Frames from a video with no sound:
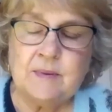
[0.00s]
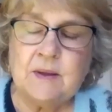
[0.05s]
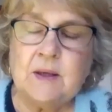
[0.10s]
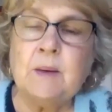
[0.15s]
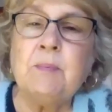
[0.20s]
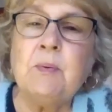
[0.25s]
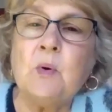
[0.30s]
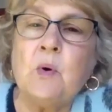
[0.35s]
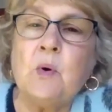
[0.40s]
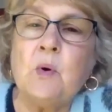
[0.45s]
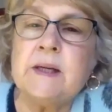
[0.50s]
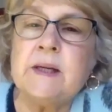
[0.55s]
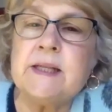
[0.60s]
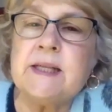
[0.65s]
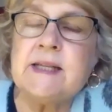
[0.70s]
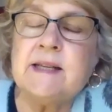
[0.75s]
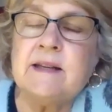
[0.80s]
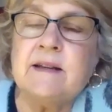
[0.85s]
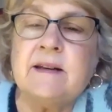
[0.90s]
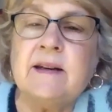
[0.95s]
LaPorte
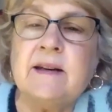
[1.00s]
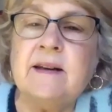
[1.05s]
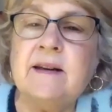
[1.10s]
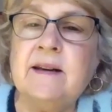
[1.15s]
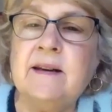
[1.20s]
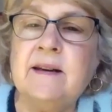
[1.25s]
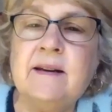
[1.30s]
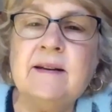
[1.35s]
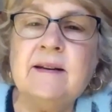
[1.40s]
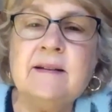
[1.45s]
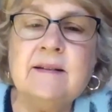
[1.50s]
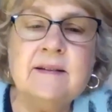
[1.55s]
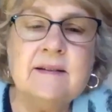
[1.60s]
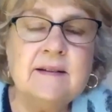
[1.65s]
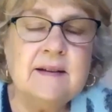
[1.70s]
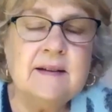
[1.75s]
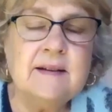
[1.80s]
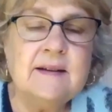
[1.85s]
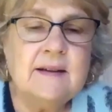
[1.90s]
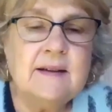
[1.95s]
City,
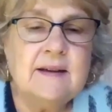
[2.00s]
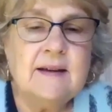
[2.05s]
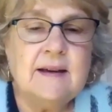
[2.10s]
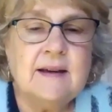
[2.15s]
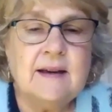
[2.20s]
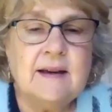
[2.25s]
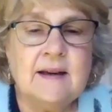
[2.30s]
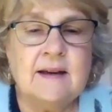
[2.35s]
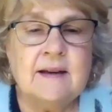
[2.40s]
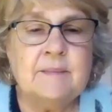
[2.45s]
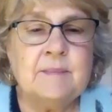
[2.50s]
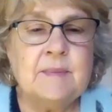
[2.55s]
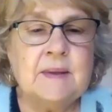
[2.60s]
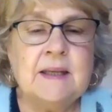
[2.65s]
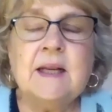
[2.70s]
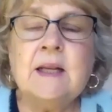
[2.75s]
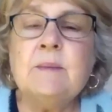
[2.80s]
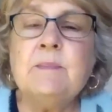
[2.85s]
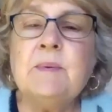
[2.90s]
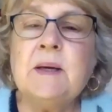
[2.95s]
a
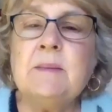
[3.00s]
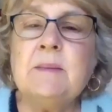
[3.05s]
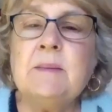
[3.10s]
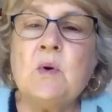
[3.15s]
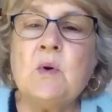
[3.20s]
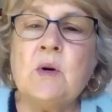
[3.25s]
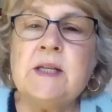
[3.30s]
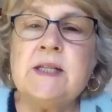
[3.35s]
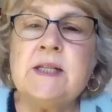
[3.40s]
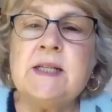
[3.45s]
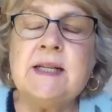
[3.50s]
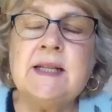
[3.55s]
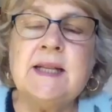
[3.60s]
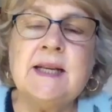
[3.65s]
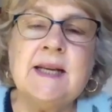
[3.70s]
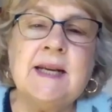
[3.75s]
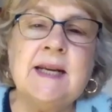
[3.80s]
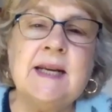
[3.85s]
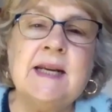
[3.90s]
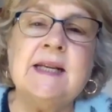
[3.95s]
little bit more to
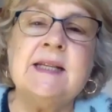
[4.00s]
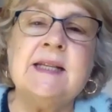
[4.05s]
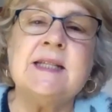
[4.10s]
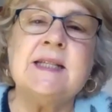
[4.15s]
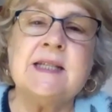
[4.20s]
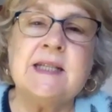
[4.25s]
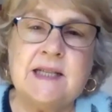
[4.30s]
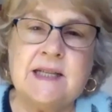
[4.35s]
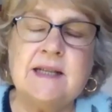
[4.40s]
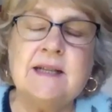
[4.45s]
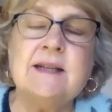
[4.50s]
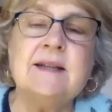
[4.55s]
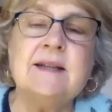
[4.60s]
the east.